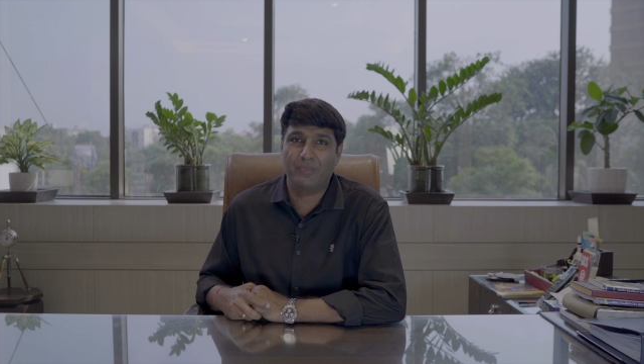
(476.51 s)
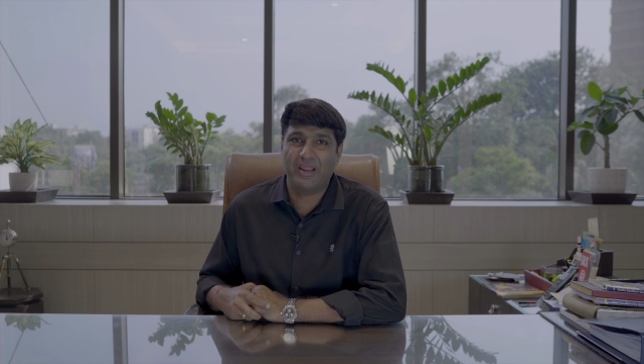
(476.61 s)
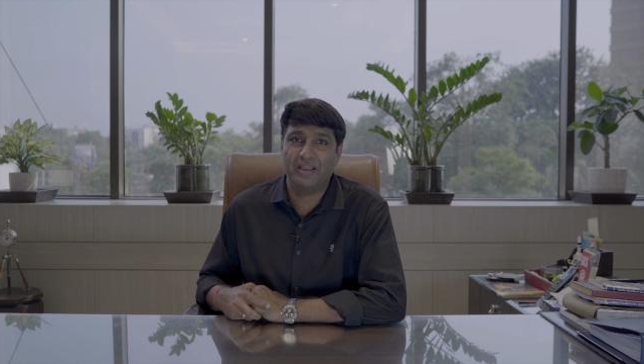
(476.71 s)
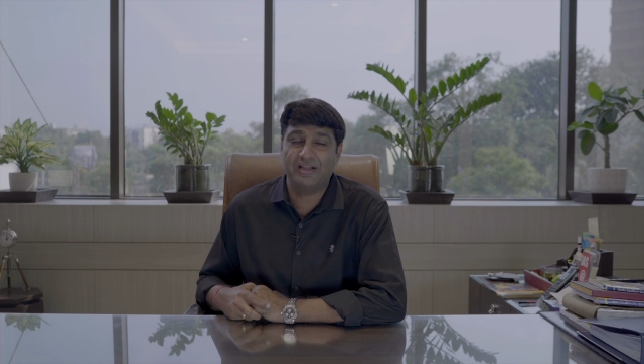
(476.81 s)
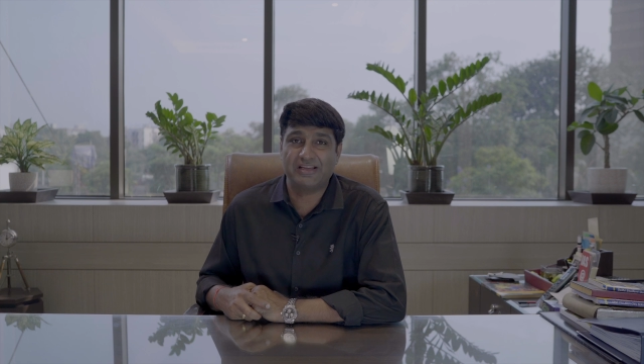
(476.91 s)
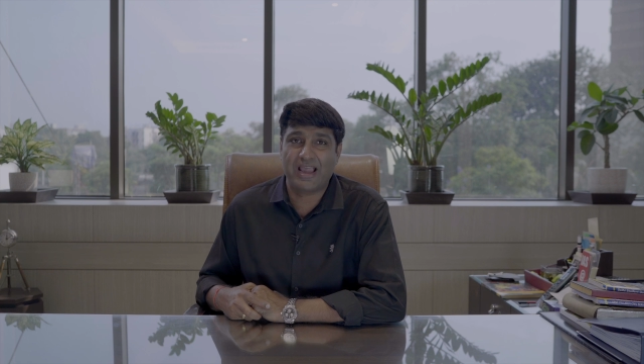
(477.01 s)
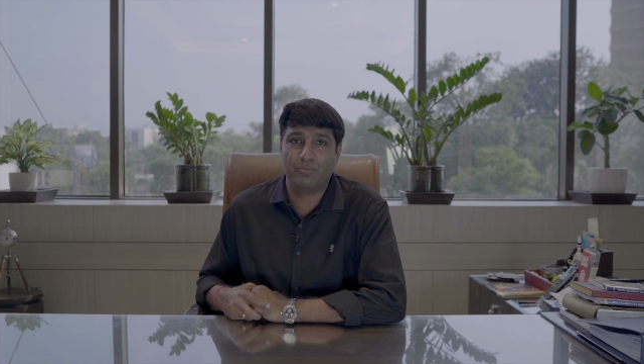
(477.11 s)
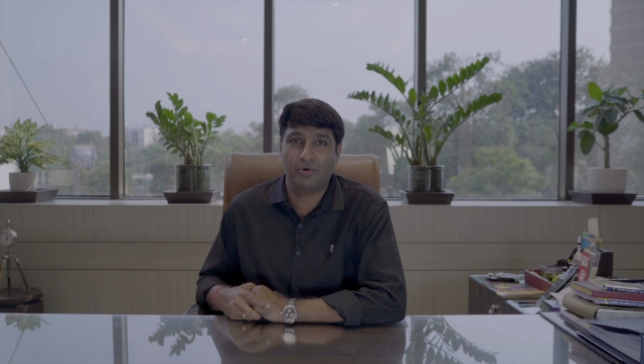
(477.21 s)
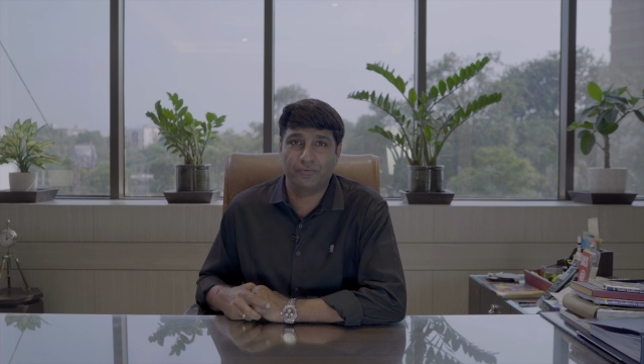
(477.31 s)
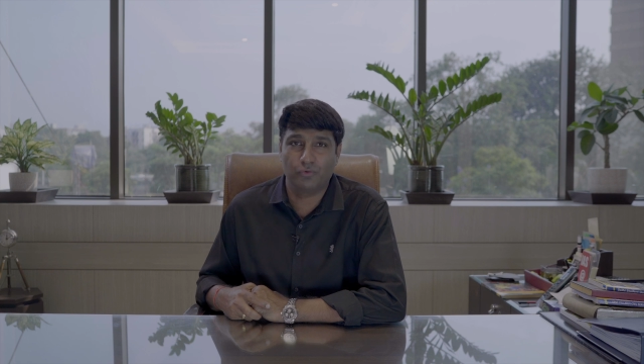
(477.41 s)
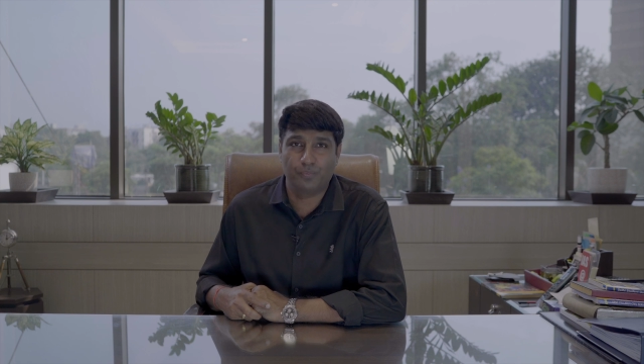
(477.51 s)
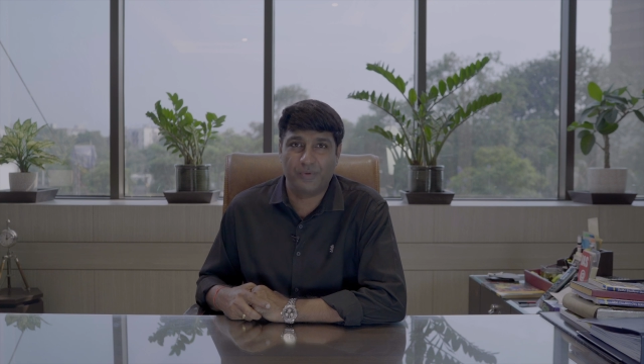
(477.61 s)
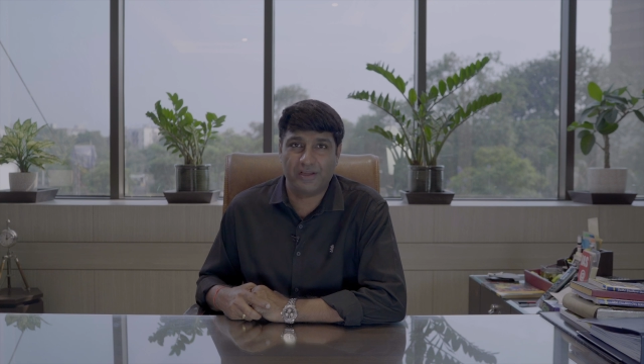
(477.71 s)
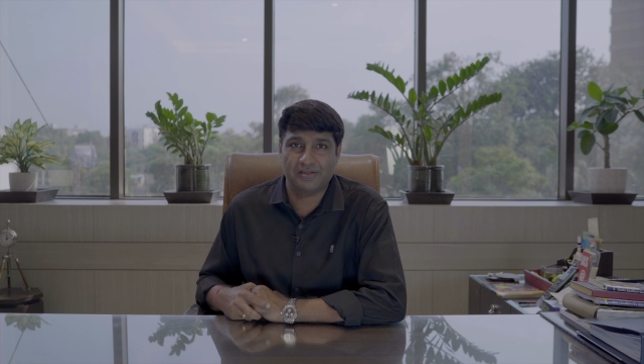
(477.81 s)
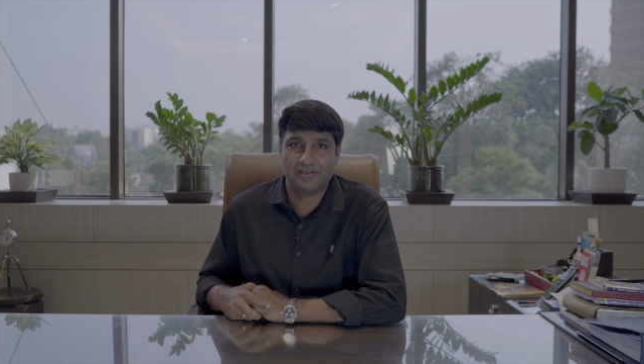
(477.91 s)
main exam of
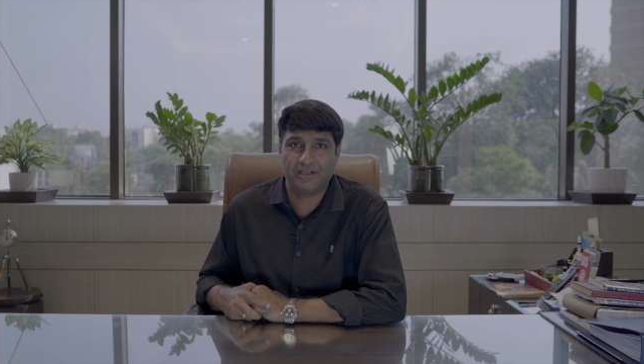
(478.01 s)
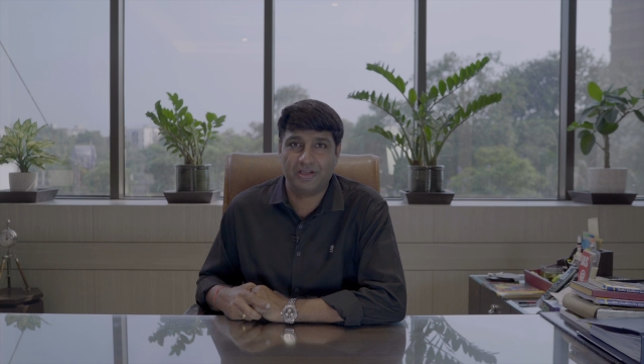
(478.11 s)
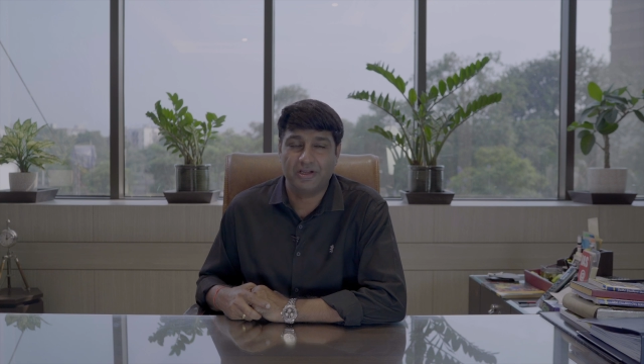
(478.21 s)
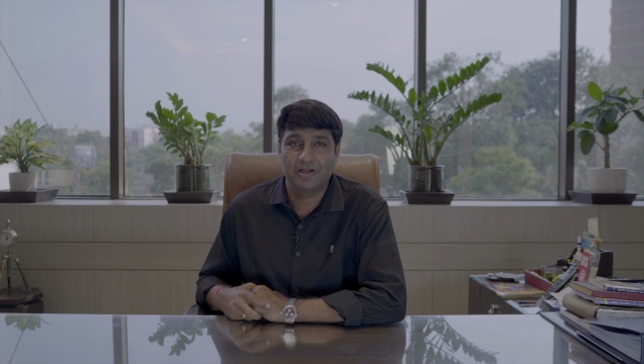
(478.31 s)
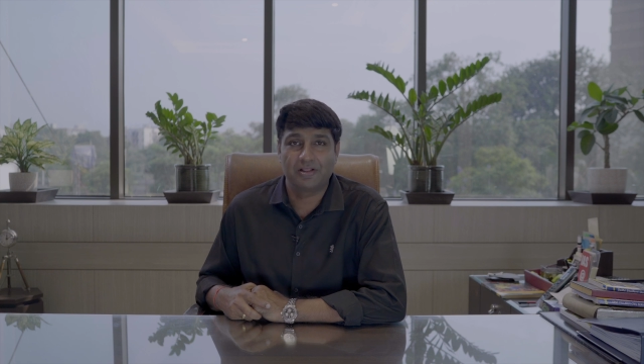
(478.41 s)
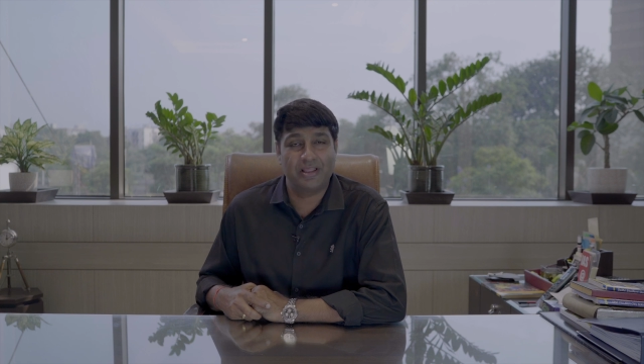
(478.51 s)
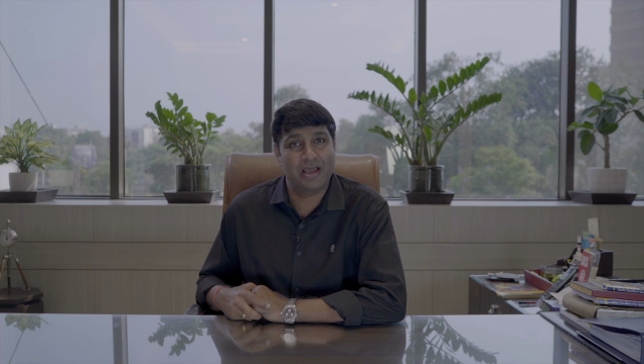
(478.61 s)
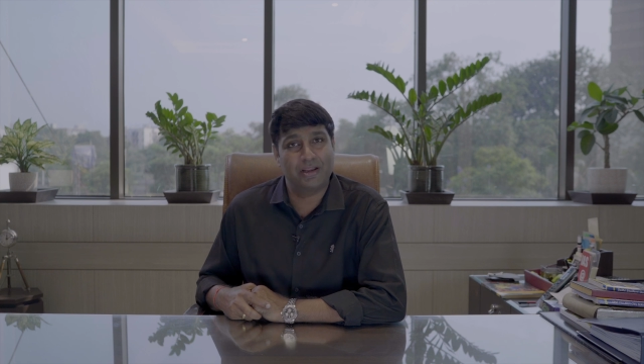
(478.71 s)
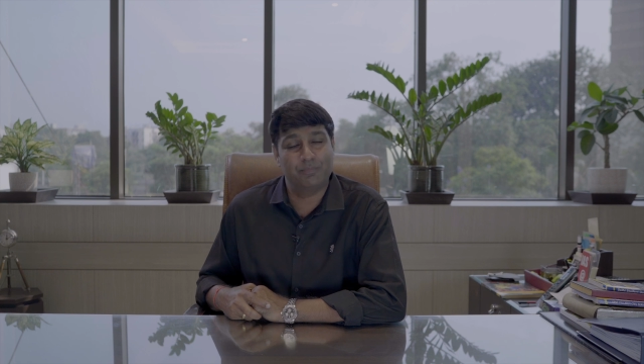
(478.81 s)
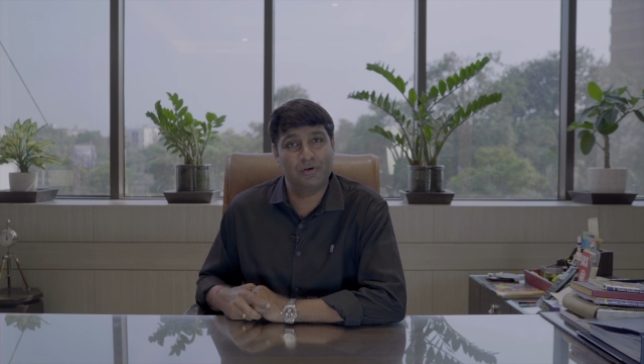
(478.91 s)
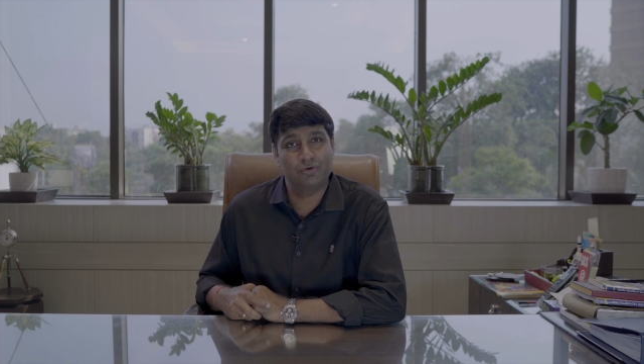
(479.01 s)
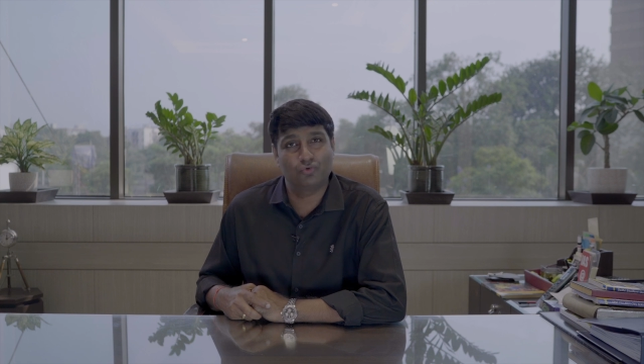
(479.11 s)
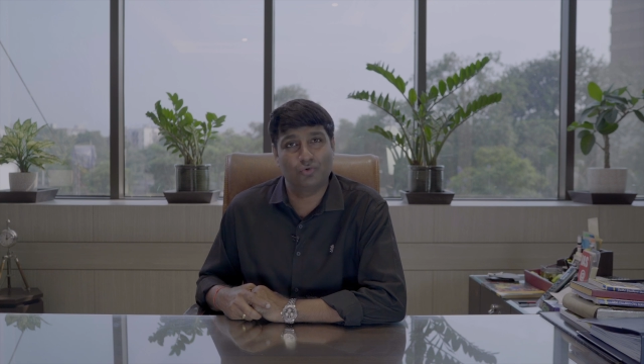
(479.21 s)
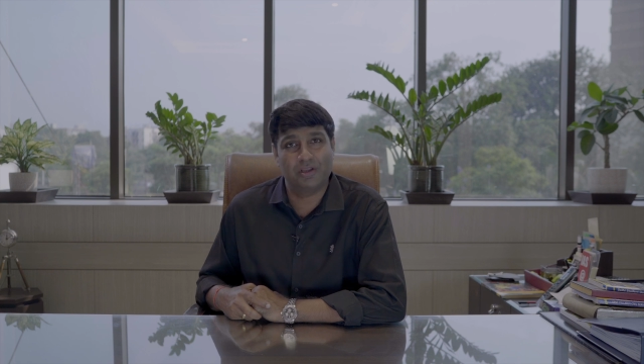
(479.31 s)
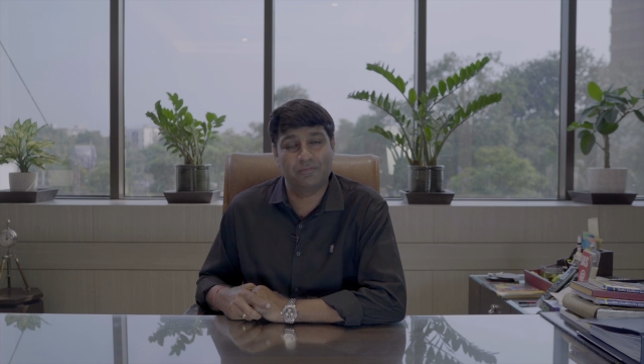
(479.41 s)
UPSC, they are able
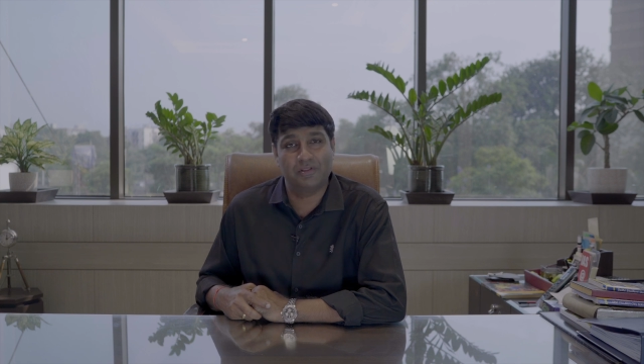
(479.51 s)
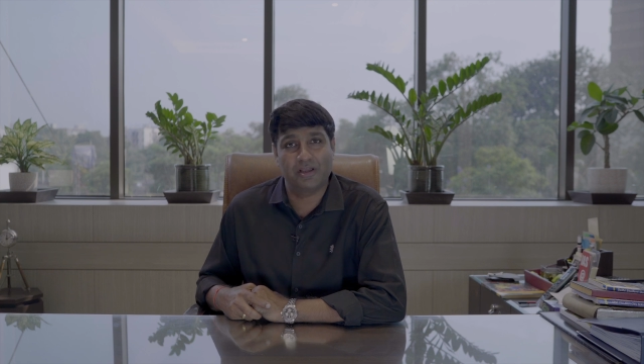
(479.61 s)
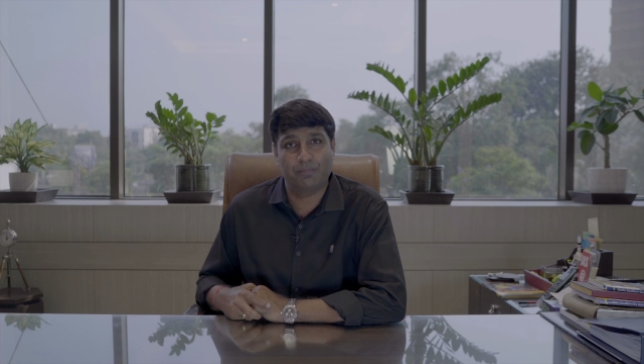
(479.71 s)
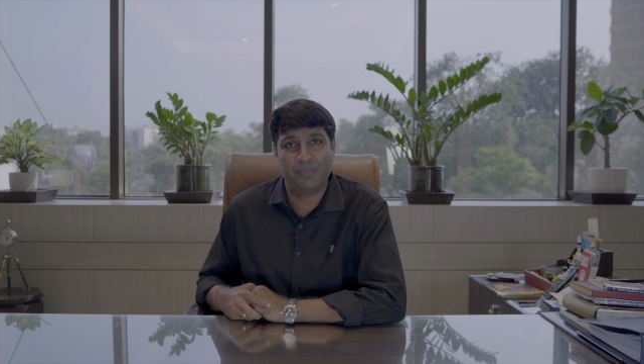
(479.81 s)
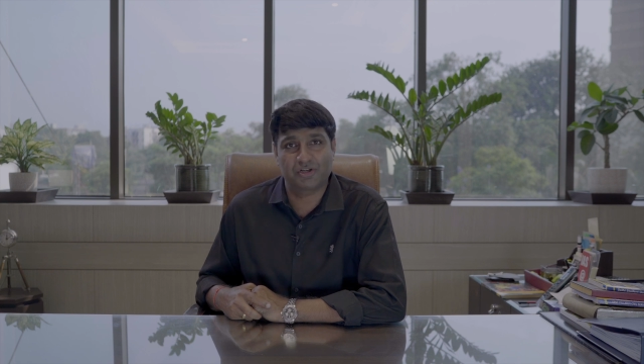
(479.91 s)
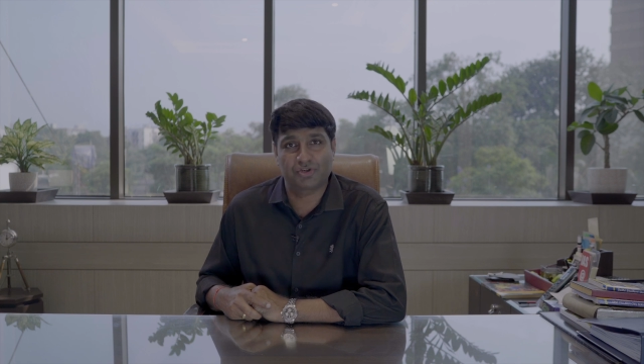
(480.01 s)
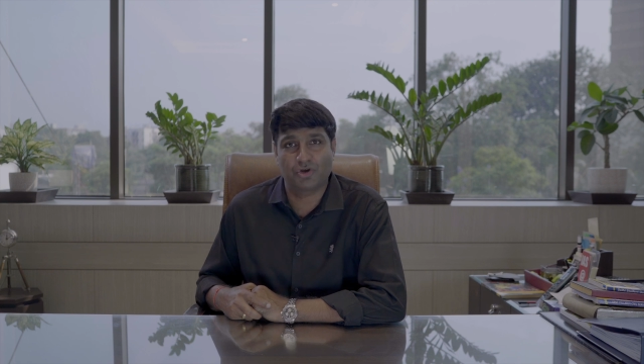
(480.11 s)
to give their best